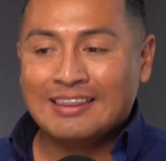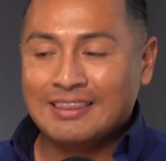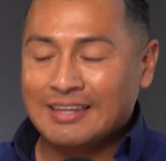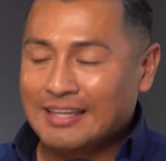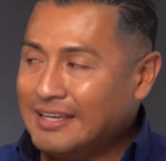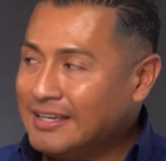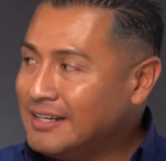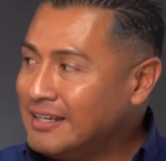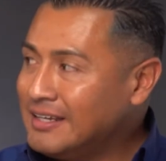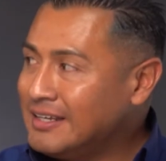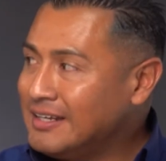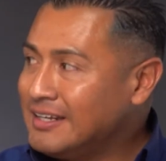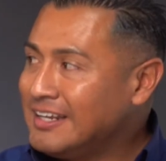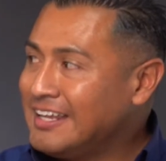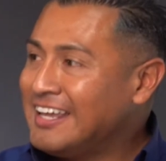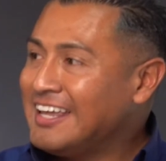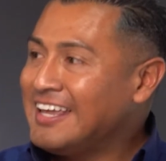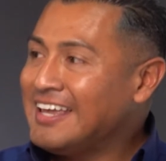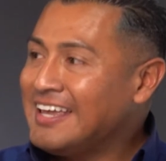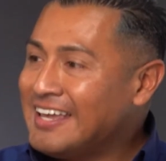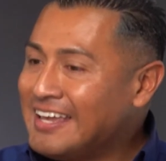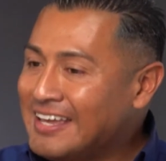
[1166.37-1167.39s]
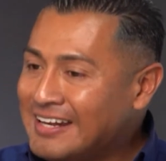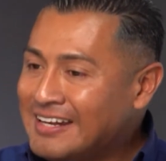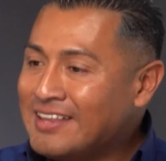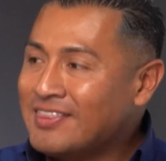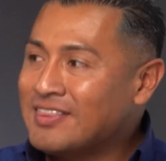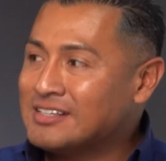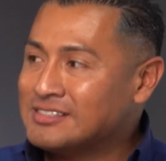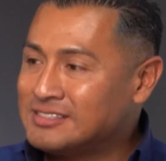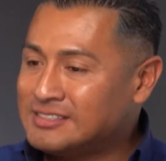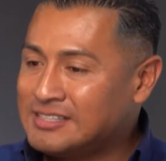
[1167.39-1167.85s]
leading
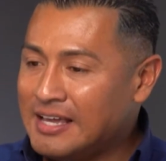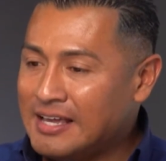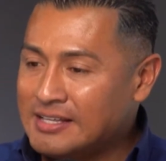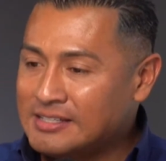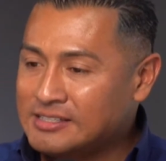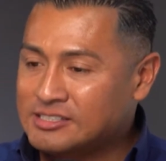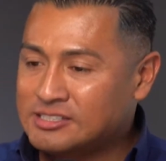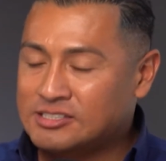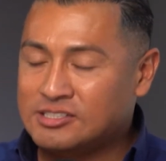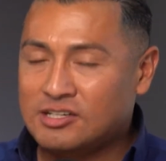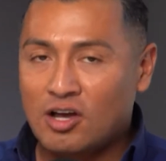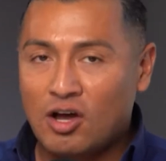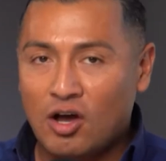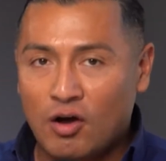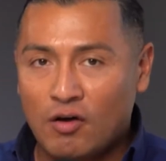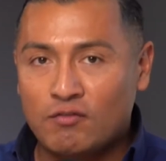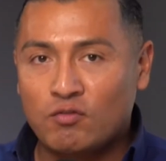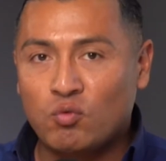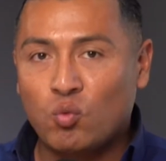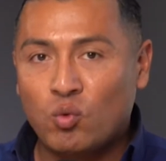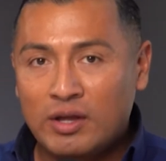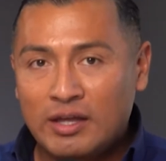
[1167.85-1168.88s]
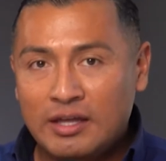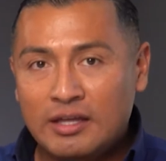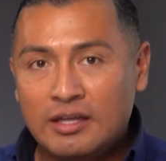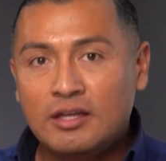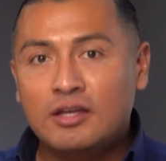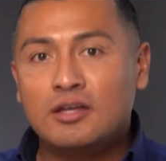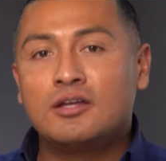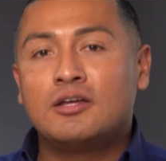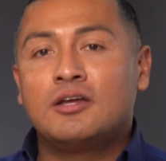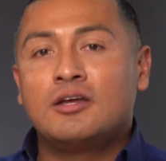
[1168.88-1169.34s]
in the sense of
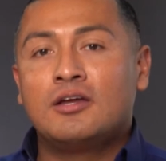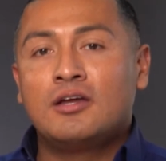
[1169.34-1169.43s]
we